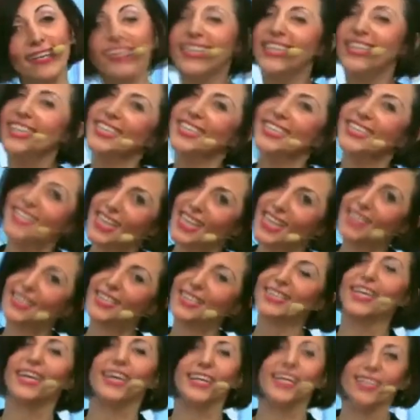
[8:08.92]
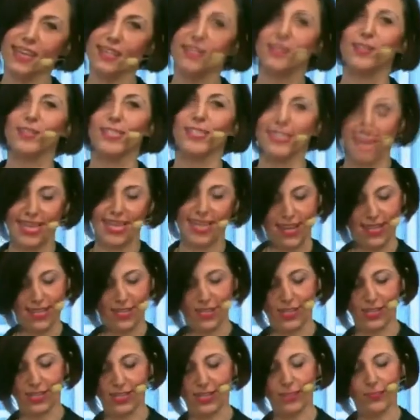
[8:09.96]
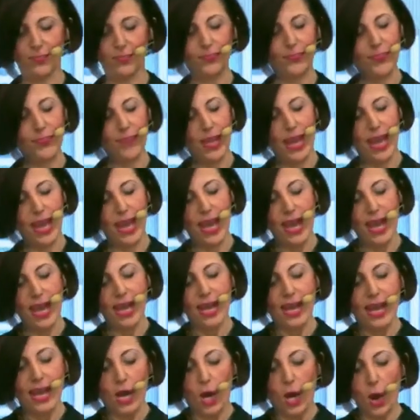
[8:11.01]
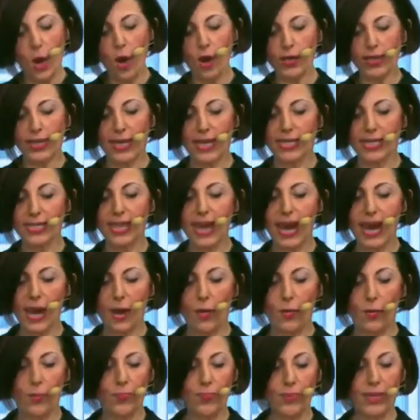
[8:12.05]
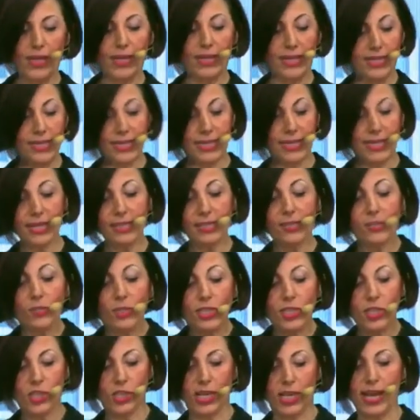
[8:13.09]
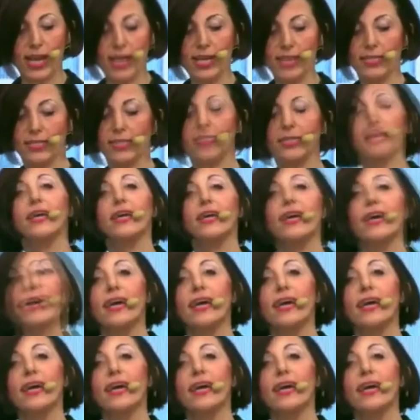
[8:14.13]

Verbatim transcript: set another standard. Okay, now, let's cut to the chase and